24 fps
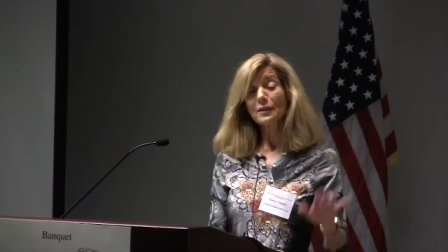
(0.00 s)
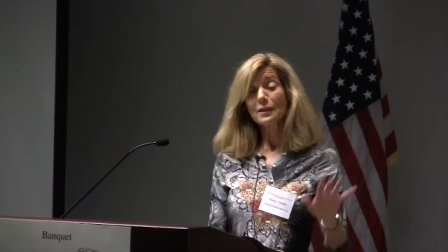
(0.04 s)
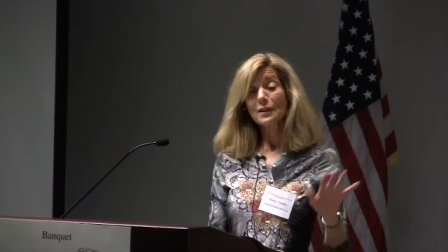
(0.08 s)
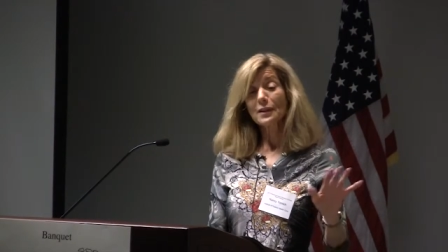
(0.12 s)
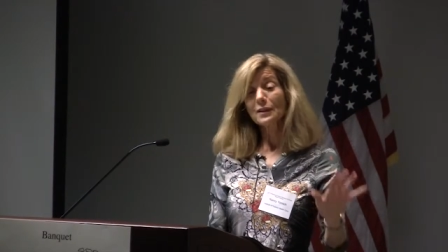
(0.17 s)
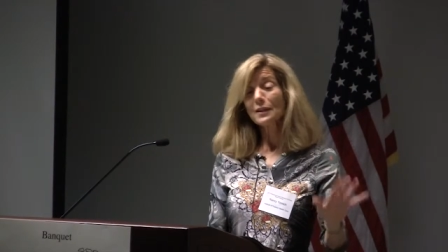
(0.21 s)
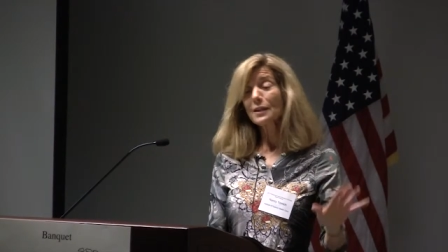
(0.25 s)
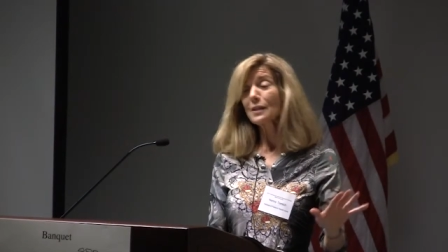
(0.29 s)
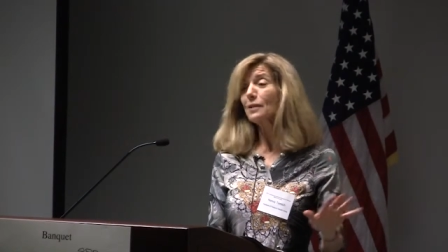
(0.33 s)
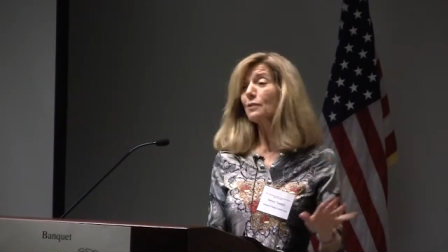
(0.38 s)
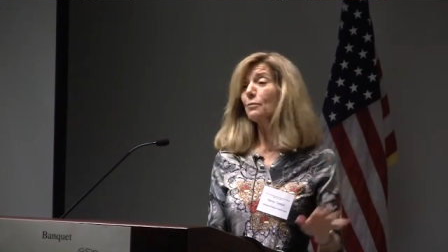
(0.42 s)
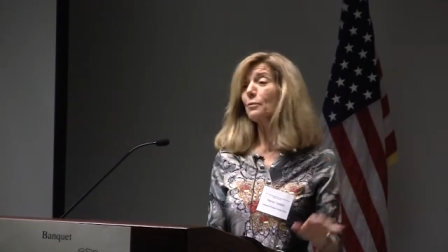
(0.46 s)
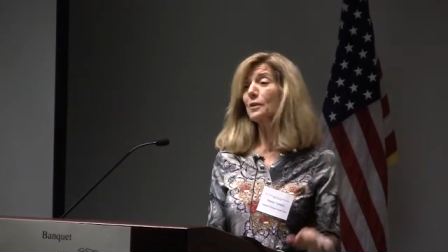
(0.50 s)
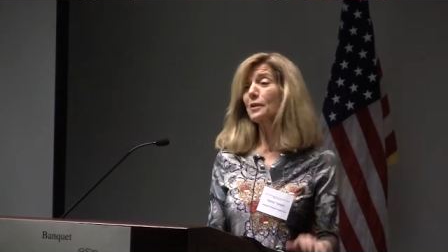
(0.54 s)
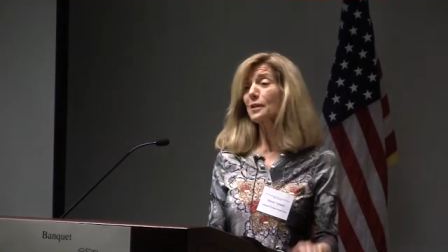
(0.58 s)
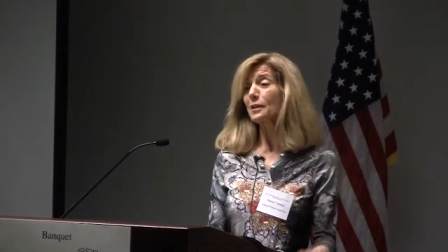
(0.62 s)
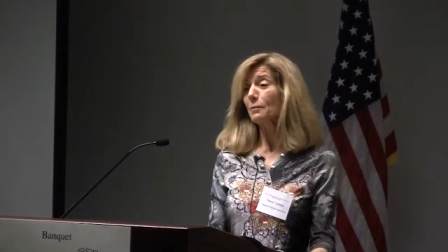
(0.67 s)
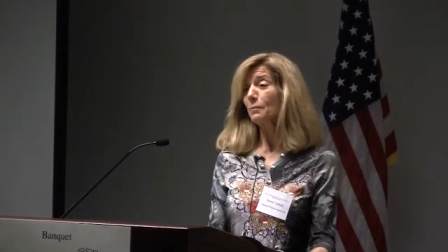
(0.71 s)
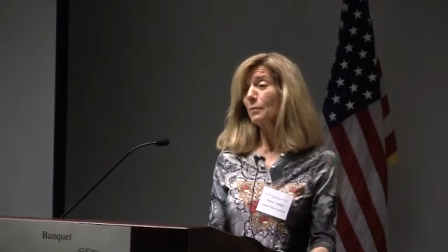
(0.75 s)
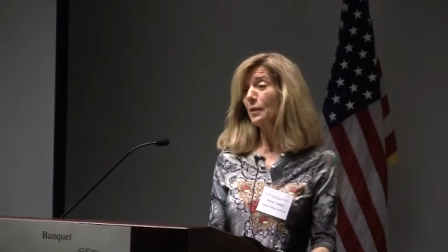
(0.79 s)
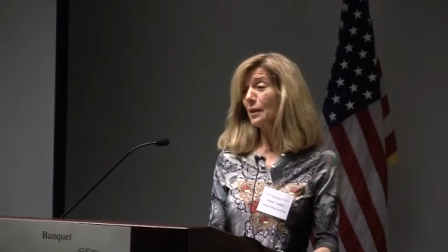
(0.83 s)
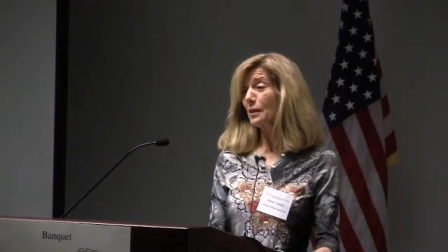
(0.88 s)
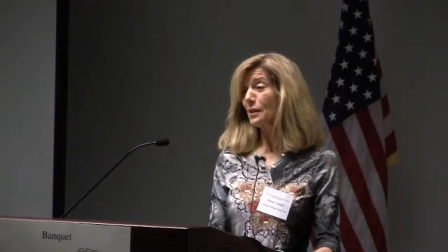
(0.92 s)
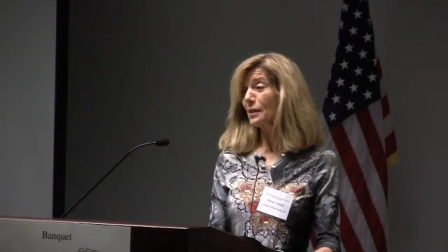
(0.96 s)
that this was the
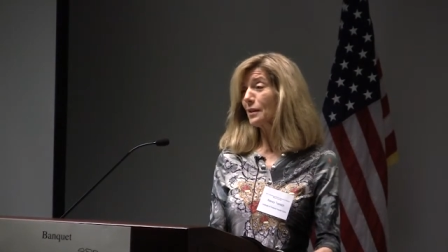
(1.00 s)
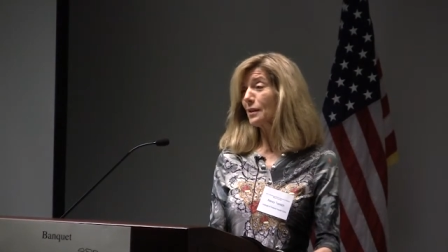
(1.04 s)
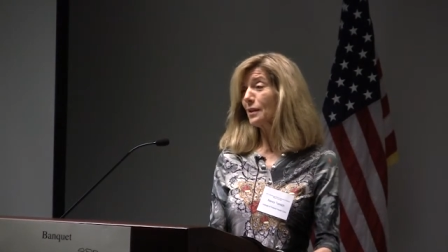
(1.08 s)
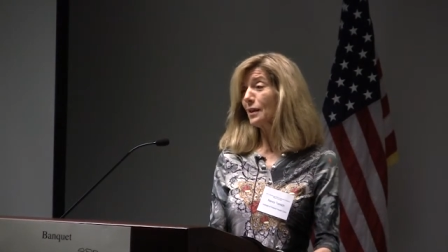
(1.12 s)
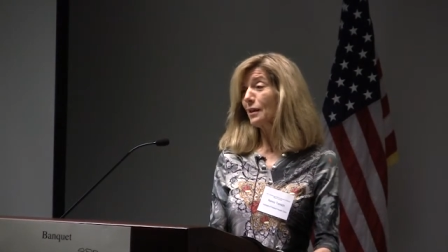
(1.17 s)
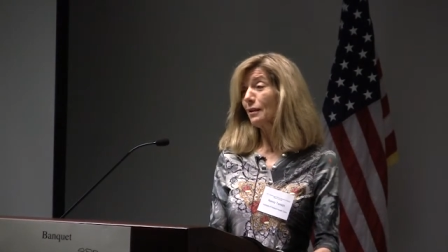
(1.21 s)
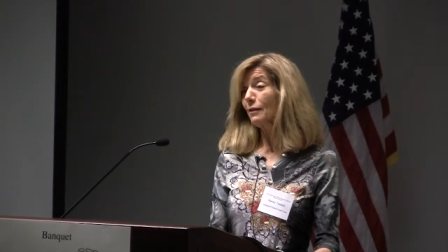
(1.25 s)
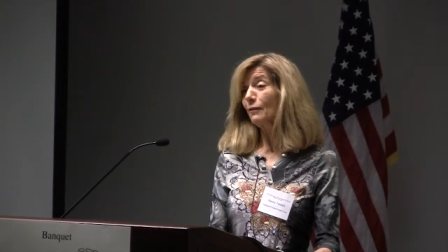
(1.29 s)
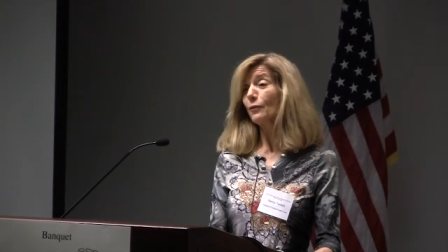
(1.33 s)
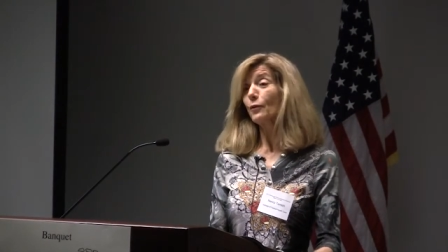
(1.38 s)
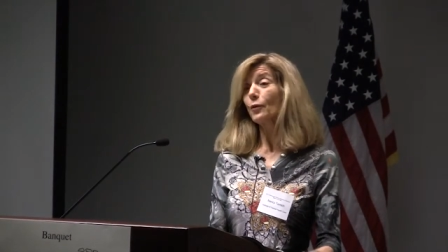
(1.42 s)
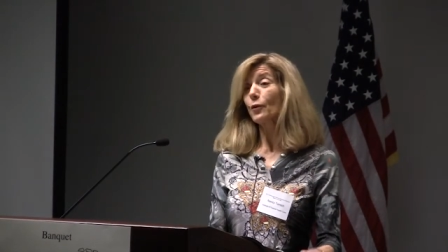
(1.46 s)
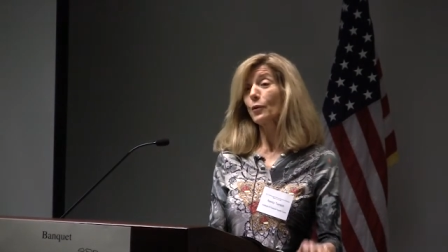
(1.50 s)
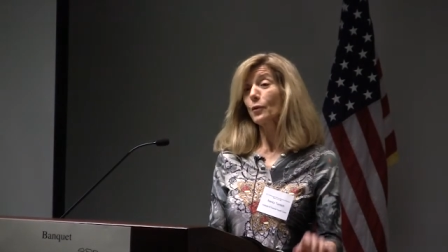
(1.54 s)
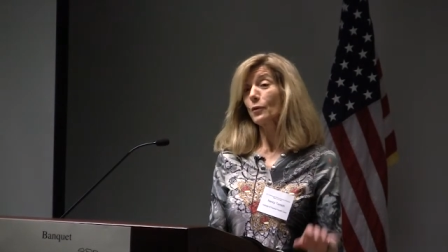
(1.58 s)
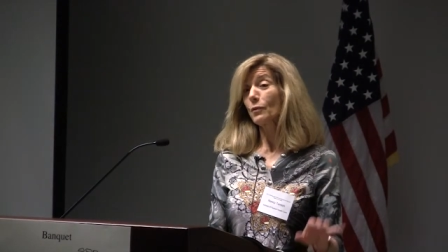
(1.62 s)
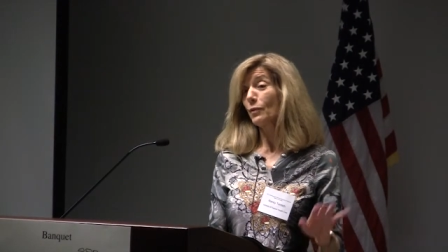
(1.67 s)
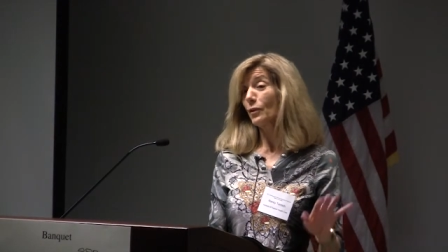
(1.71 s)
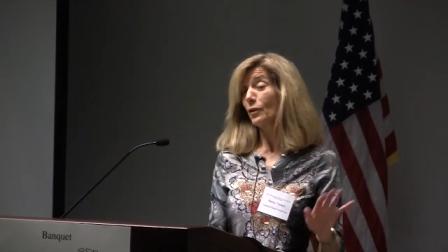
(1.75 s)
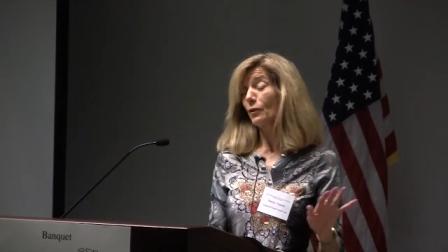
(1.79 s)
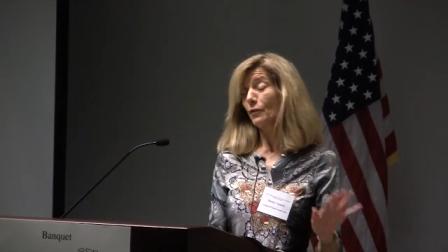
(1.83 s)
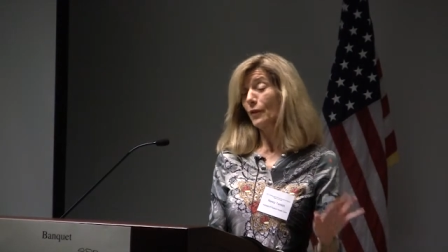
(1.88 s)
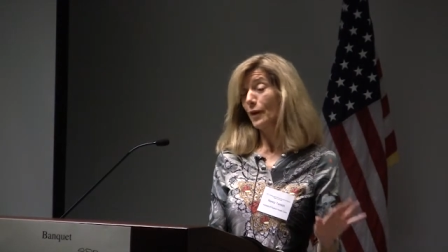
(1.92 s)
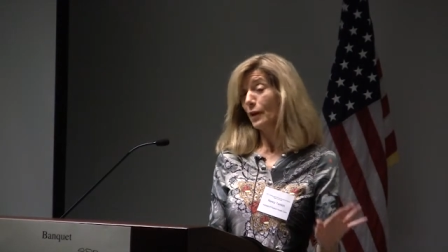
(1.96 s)
best thing for
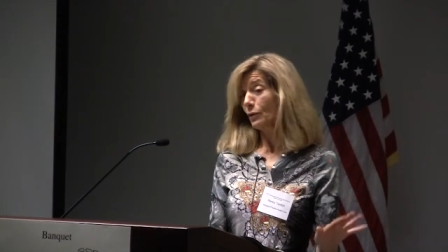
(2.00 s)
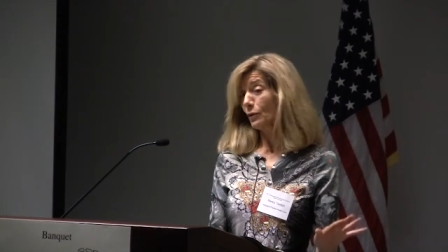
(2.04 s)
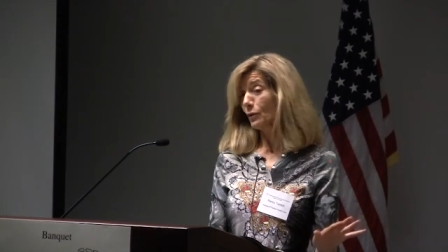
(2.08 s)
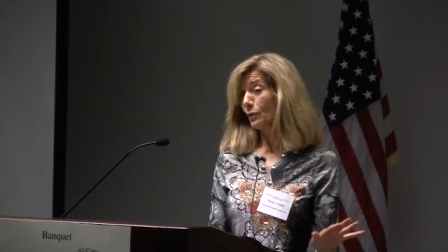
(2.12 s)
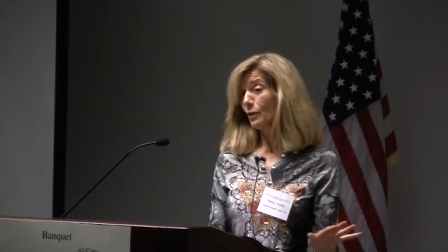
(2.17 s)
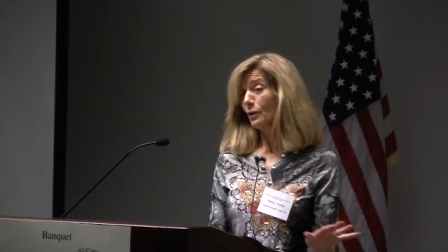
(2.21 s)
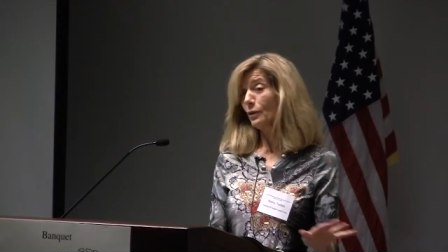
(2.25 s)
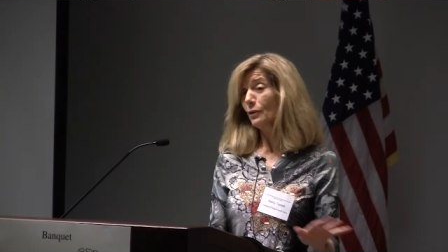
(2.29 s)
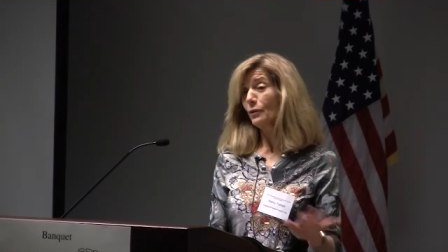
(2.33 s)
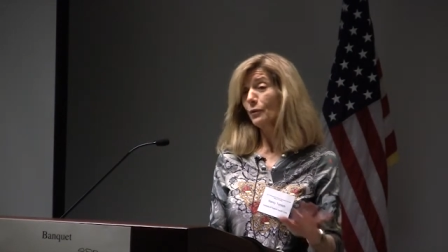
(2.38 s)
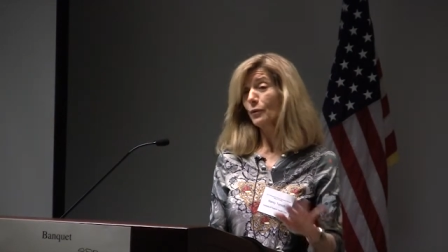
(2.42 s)
the veteran,